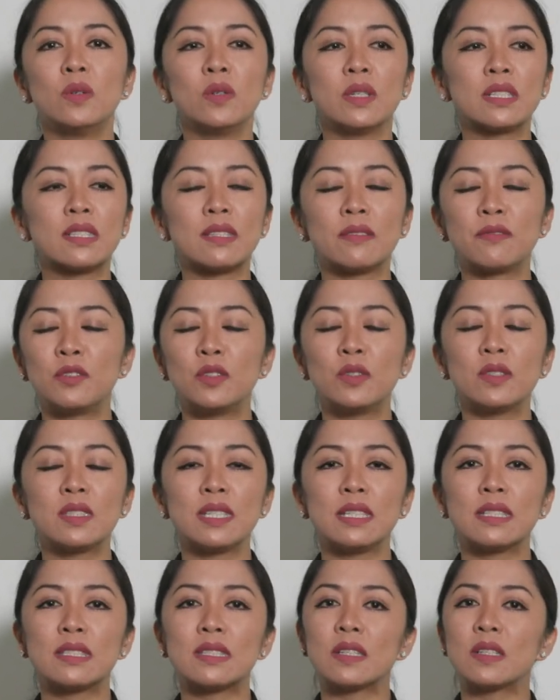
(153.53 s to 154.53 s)
It's a flu
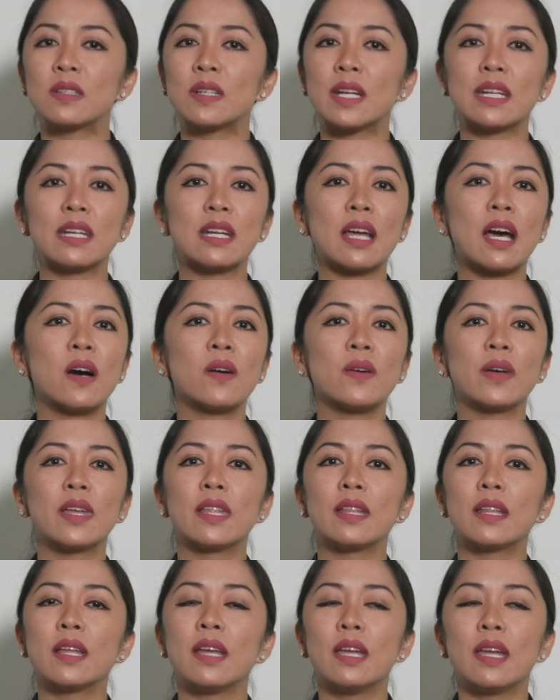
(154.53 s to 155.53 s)
season right now,
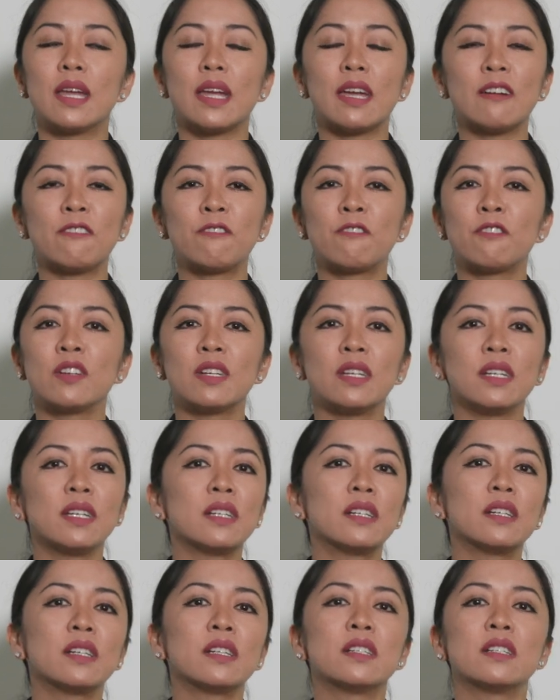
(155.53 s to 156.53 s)
and every
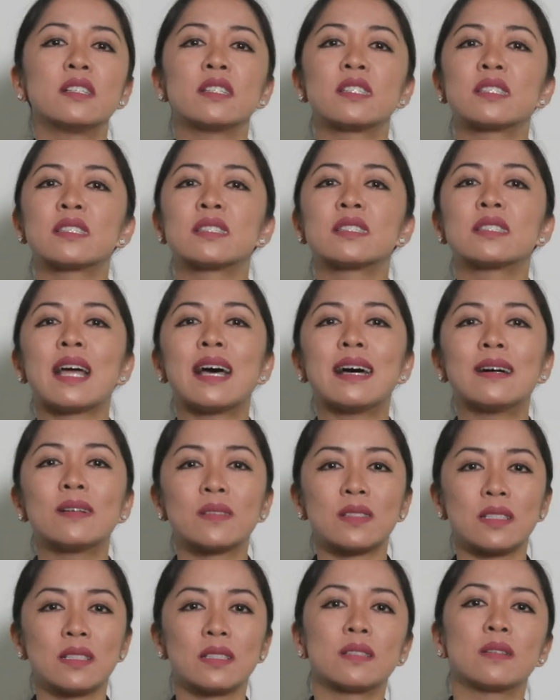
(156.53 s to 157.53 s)
year there's
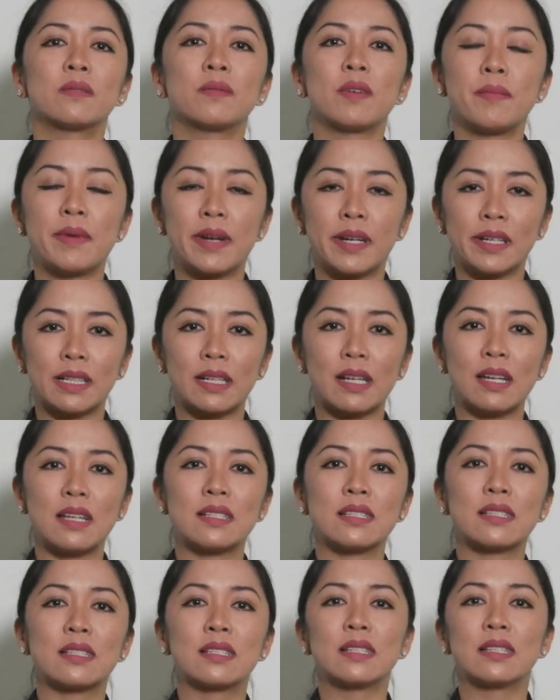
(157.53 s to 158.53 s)
thousands of
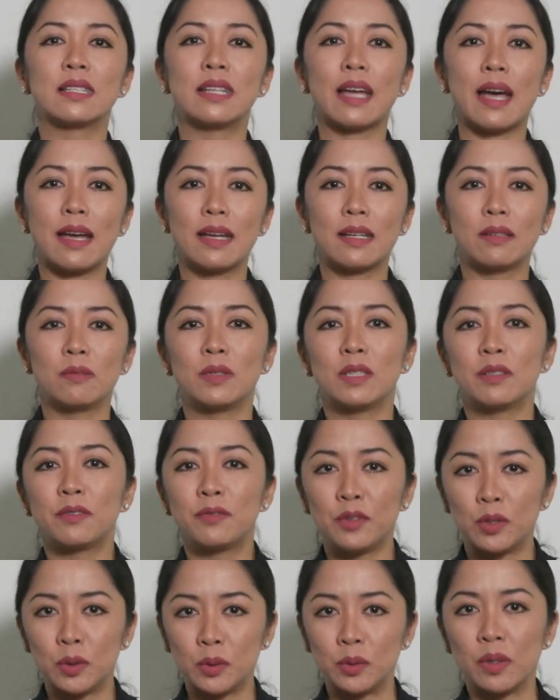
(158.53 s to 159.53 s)
Americans that die with the
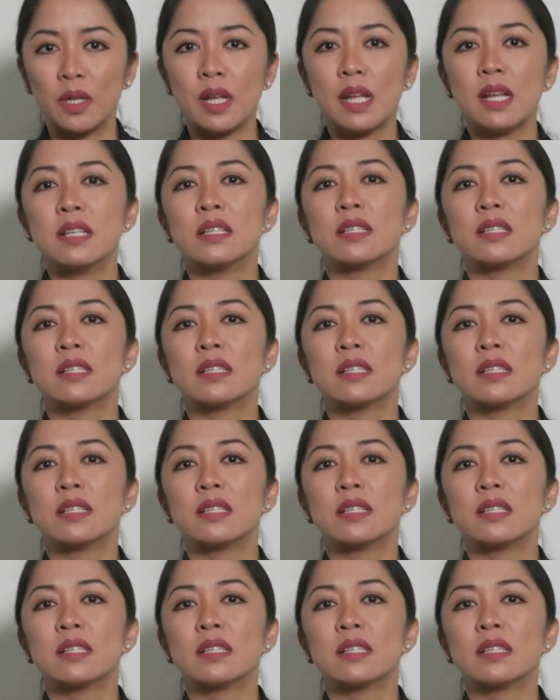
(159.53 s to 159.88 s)
flu.